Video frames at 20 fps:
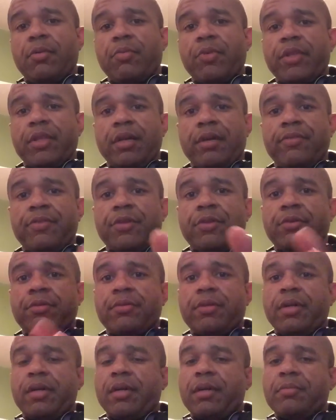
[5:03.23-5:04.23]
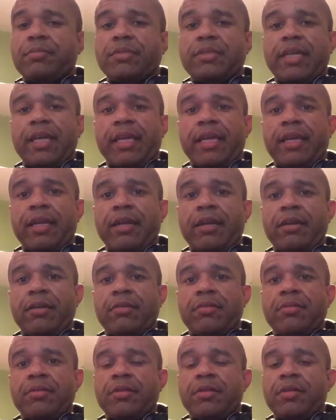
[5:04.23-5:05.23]
We love you. Take
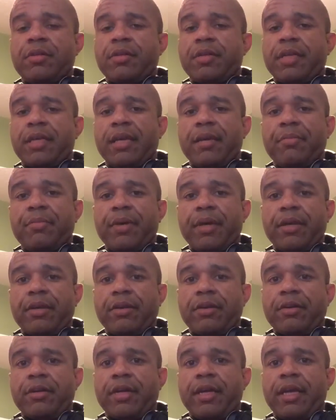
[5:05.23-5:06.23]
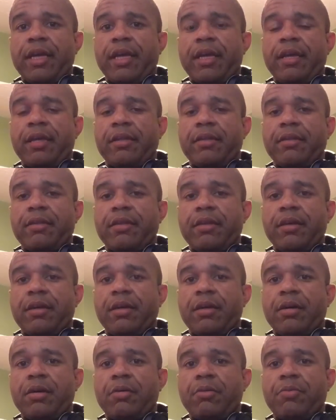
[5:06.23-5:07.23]
care. Get better, and
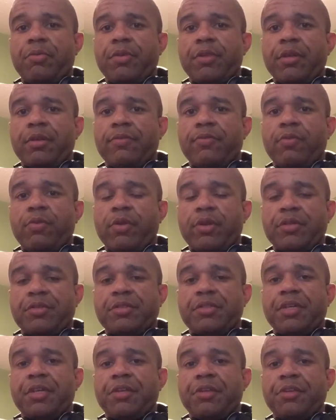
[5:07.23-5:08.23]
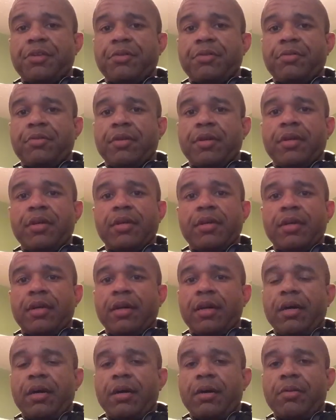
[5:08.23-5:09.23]
we look forward to seeing you
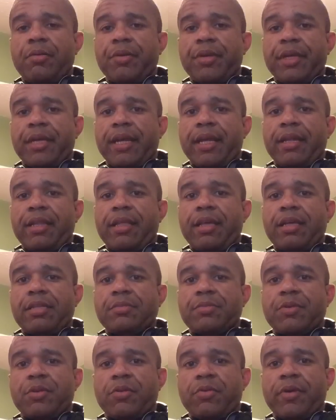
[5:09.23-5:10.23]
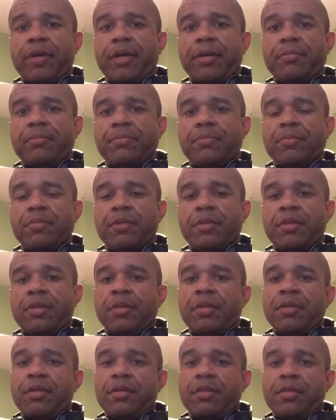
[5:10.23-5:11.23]
when you get out of the hospital, okay?
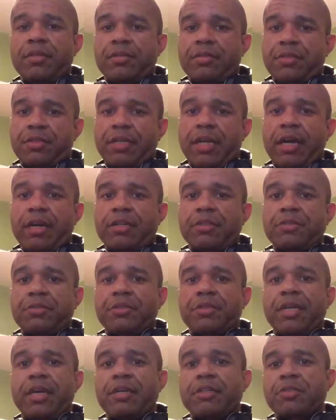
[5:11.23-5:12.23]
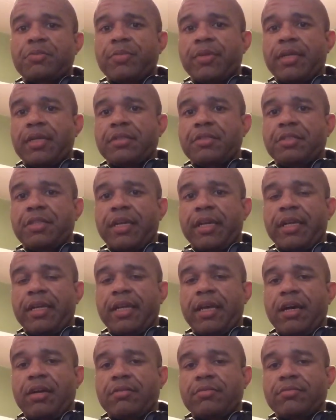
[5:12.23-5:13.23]
It's Childish with ChildishPlays
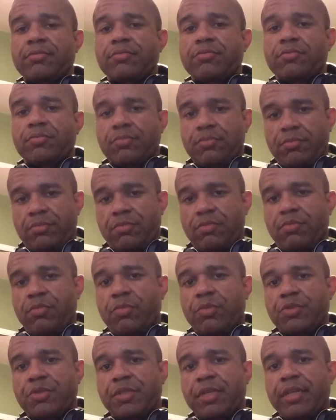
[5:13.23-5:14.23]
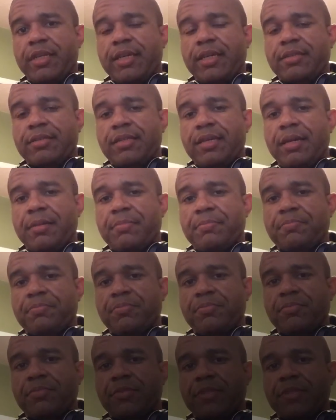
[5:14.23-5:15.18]
checking out. We'll see you next time.